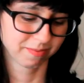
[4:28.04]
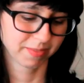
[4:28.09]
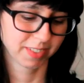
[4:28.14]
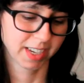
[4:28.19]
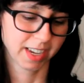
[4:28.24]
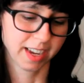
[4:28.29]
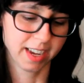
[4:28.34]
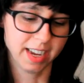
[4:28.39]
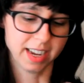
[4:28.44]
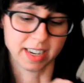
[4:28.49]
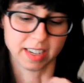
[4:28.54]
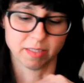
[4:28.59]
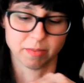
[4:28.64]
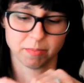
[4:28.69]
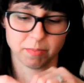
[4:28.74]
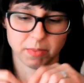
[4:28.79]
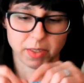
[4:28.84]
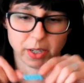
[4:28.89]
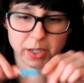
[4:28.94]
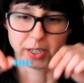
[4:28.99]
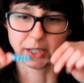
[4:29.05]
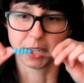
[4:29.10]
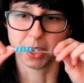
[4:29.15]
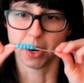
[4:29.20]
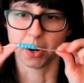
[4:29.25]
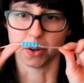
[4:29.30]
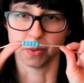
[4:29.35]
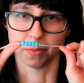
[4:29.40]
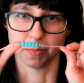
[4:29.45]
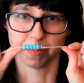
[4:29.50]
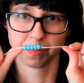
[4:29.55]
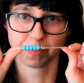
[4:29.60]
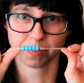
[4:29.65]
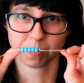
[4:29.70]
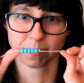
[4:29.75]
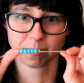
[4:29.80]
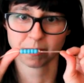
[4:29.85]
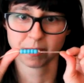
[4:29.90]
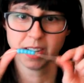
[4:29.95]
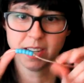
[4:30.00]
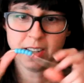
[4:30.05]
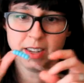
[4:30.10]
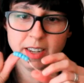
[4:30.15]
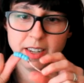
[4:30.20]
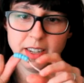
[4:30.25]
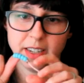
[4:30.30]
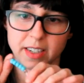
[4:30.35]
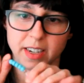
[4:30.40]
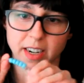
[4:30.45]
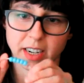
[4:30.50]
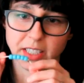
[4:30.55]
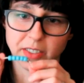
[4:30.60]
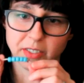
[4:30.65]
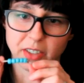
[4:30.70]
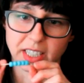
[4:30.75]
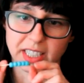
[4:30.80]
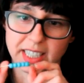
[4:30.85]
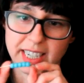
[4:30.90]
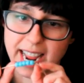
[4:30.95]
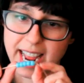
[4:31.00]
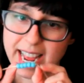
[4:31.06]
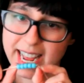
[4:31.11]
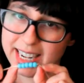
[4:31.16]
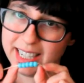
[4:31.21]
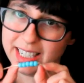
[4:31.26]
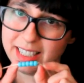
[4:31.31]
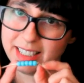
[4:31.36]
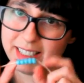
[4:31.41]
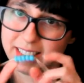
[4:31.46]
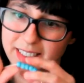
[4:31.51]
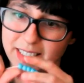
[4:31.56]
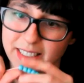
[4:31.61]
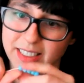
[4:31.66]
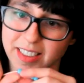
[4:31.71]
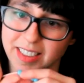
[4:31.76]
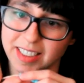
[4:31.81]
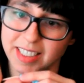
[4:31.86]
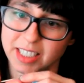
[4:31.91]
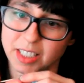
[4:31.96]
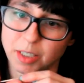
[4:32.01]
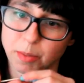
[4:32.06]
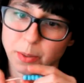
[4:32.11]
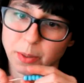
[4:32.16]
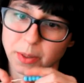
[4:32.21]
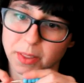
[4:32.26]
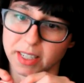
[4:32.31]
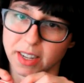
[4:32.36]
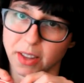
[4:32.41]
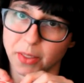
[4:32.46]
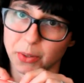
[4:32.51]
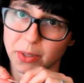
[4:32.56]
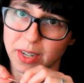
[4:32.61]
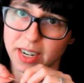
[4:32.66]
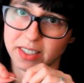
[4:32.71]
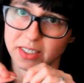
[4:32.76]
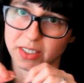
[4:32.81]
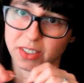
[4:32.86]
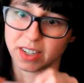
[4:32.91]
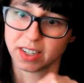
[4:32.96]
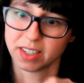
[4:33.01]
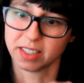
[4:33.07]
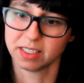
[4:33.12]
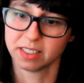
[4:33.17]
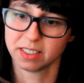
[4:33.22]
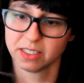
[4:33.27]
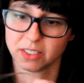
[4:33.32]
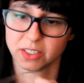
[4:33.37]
Okay, there you go. Now you've got an end and you need to put the other end on.